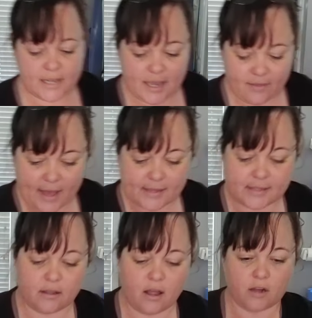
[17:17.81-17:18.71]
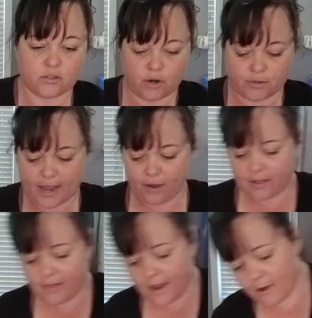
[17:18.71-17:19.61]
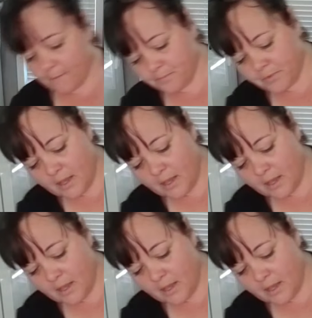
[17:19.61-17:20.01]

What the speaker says: to get that cilantro down in there.